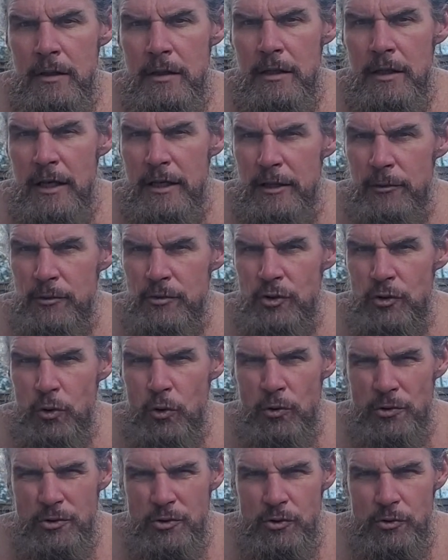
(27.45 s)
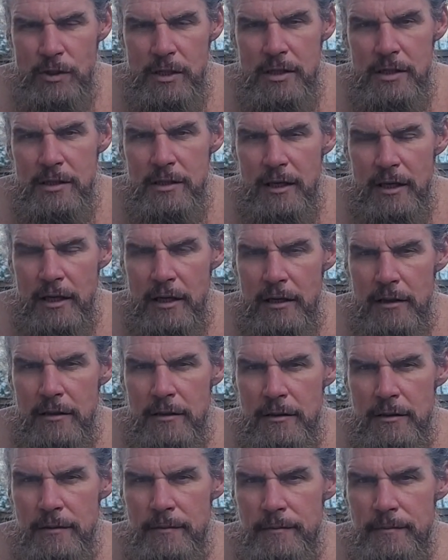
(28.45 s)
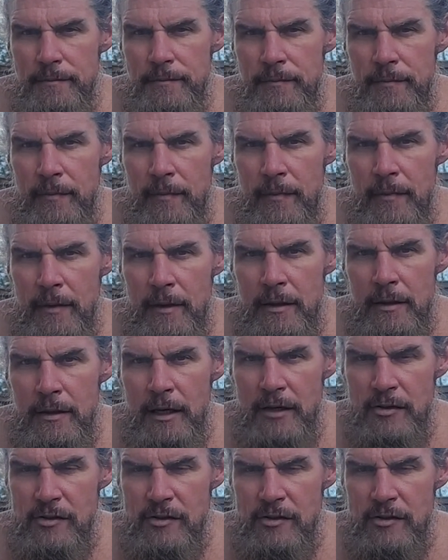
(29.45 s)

And there was an old tree there, a